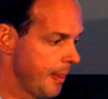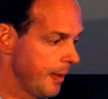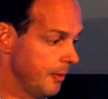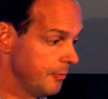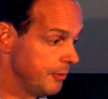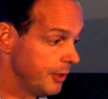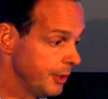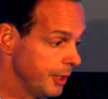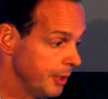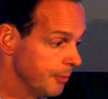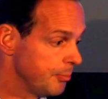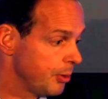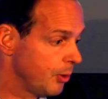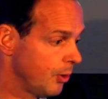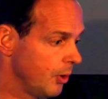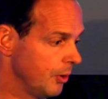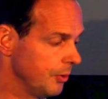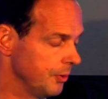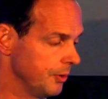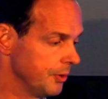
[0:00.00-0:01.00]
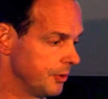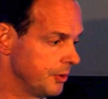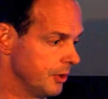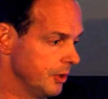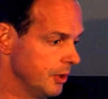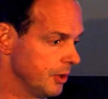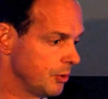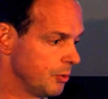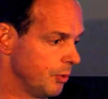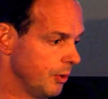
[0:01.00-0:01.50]
very
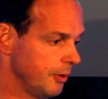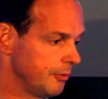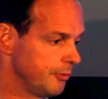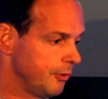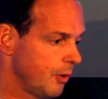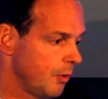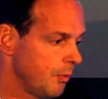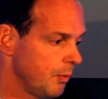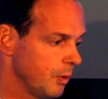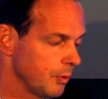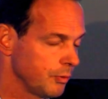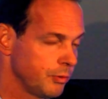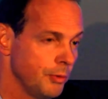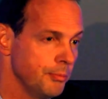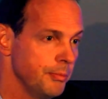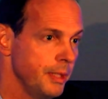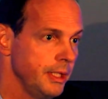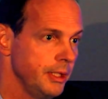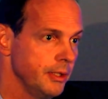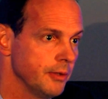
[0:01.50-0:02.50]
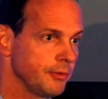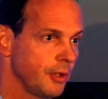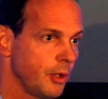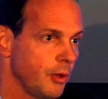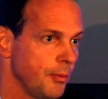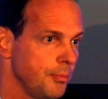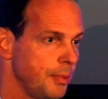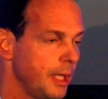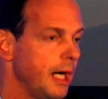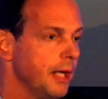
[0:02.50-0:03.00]
important going forward for many of
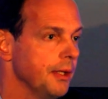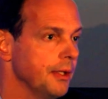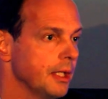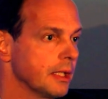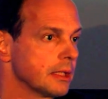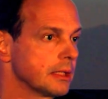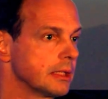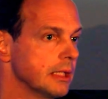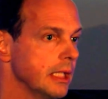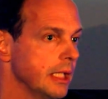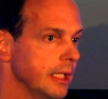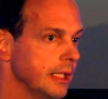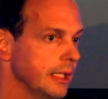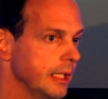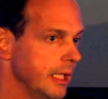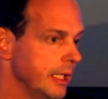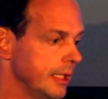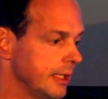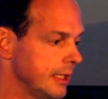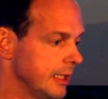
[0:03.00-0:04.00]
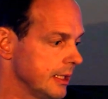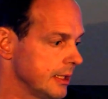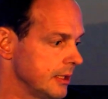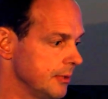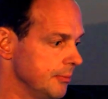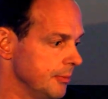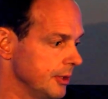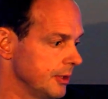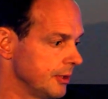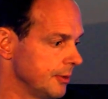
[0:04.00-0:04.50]
our partners and
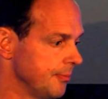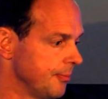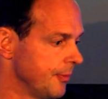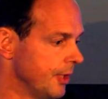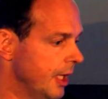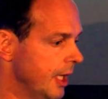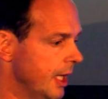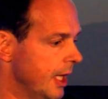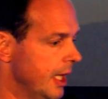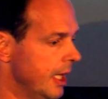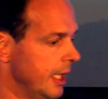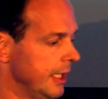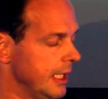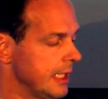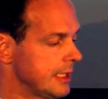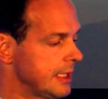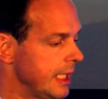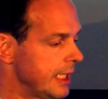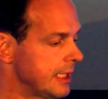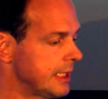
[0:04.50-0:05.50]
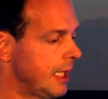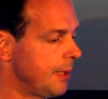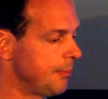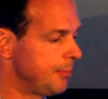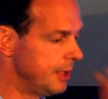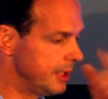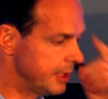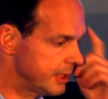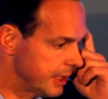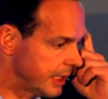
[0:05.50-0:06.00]
customers. Another
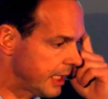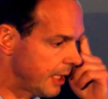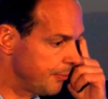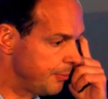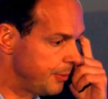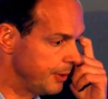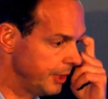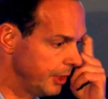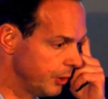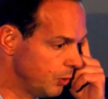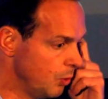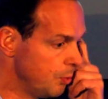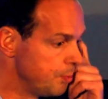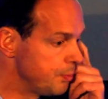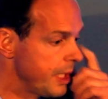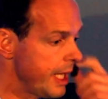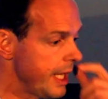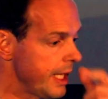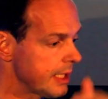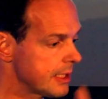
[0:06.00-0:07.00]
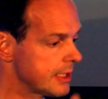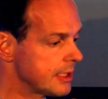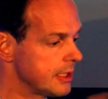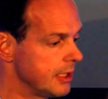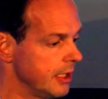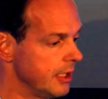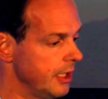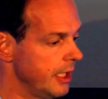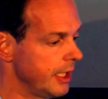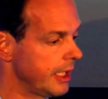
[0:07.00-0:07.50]
example is the company Hooptex,
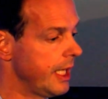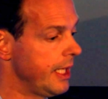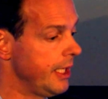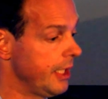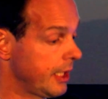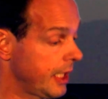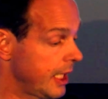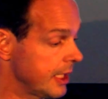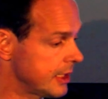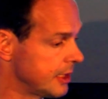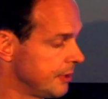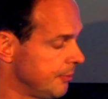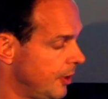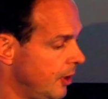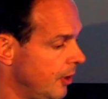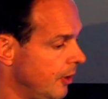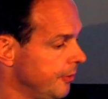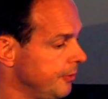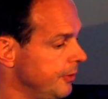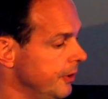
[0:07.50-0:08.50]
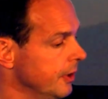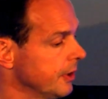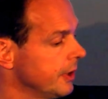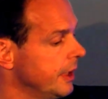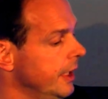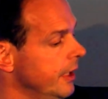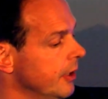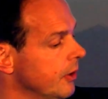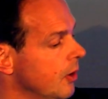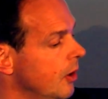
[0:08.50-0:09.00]
again, a customer of
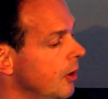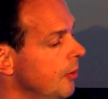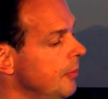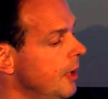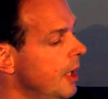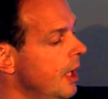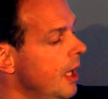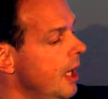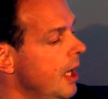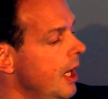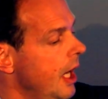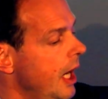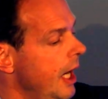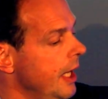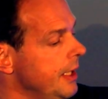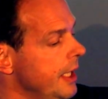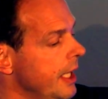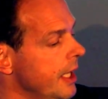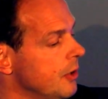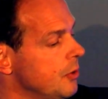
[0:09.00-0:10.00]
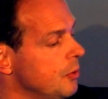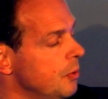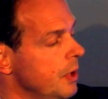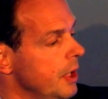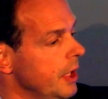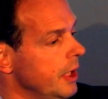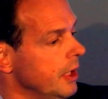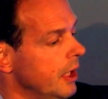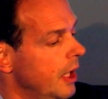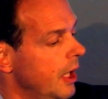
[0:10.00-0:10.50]
Telecom. And they are
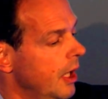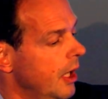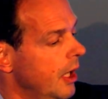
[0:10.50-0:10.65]
doing